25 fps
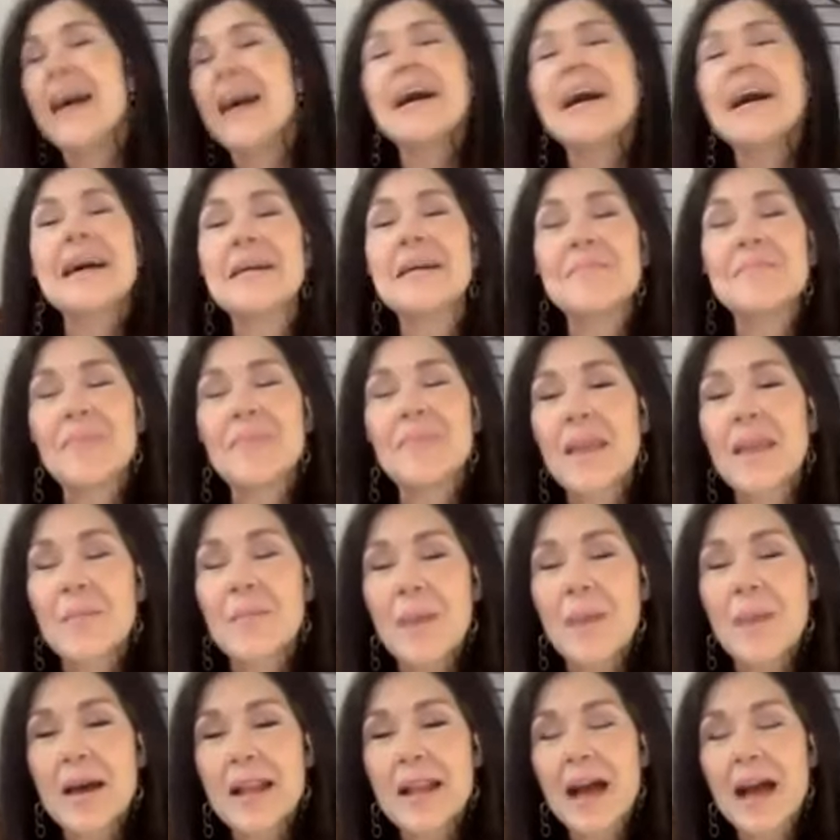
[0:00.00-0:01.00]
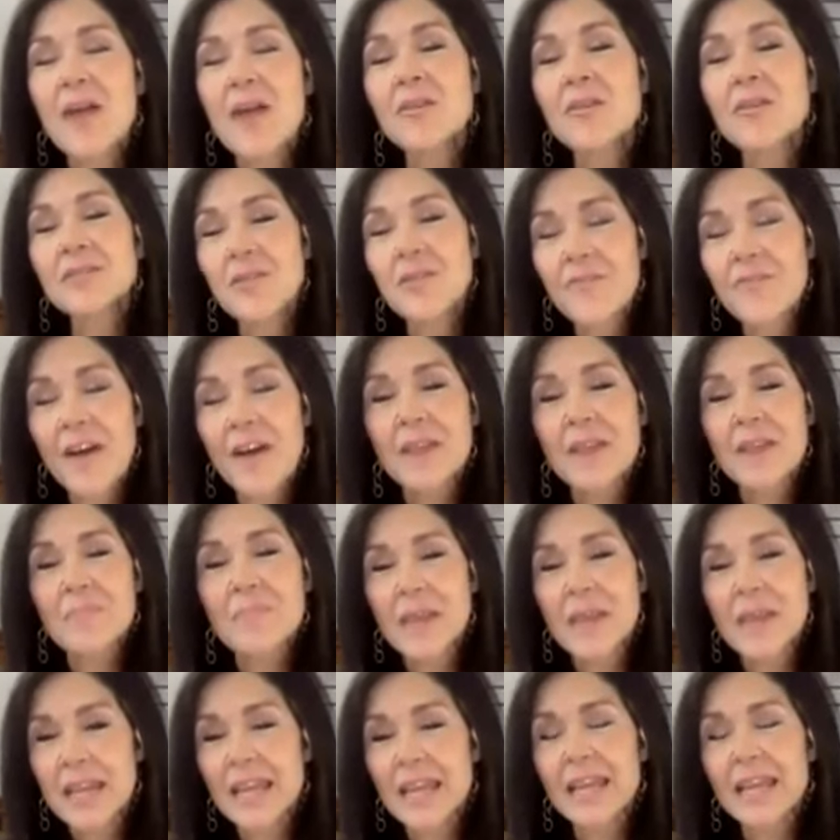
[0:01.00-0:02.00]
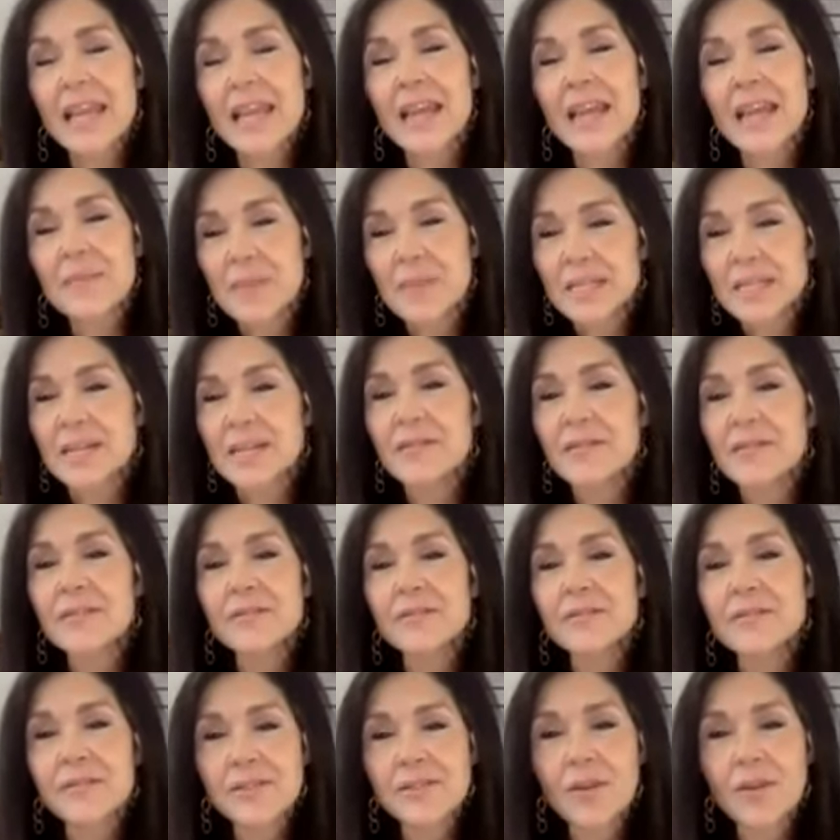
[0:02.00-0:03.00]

Um, but I also find meaning in materials.